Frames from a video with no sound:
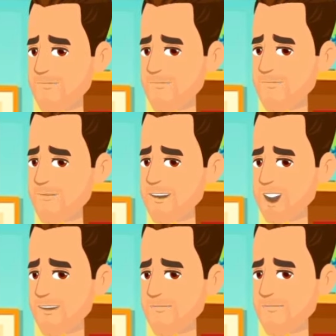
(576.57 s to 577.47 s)
regular
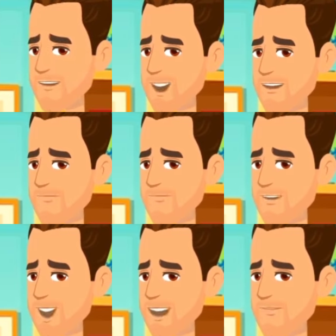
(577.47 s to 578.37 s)
reviews of my
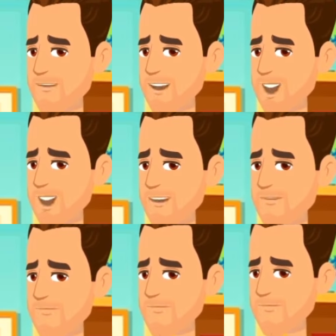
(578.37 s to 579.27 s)
personal
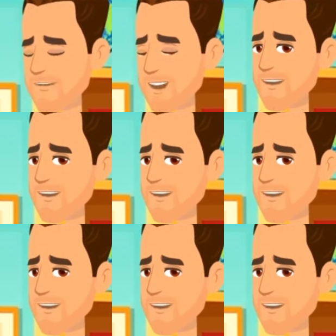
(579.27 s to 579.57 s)
dictionary.